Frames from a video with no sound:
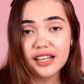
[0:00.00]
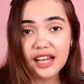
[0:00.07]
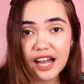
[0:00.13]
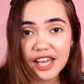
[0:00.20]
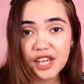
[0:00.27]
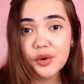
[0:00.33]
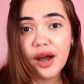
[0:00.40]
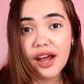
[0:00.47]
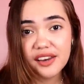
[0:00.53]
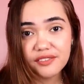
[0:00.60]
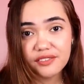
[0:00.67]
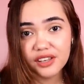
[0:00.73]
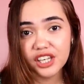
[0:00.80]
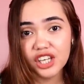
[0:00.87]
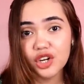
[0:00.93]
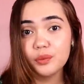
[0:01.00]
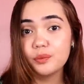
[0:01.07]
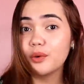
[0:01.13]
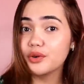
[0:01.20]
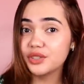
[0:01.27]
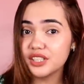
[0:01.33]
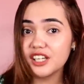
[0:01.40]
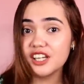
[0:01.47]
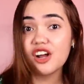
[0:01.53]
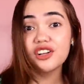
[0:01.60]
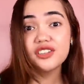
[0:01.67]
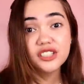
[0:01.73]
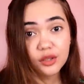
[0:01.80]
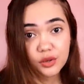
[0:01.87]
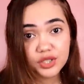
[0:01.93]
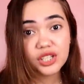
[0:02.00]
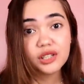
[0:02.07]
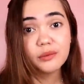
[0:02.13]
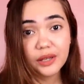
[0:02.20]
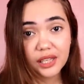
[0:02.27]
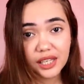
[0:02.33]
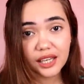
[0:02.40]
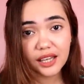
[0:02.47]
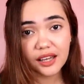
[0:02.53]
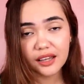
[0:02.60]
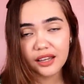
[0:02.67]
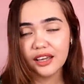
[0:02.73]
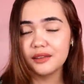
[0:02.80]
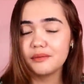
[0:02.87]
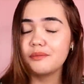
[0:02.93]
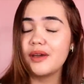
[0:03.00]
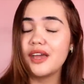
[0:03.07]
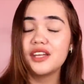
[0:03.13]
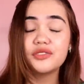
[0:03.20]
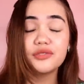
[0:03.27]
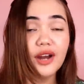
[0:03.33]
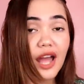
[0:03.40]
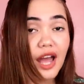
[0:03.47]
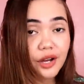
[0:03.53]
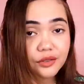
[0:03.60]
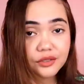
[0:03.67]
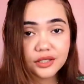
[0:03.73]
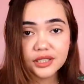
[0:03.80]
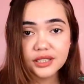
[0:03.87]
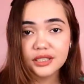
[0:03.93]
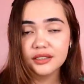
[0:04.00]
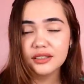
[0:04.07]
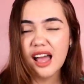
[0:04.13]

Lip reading: guy who had a video posted it on social media. It made rounds.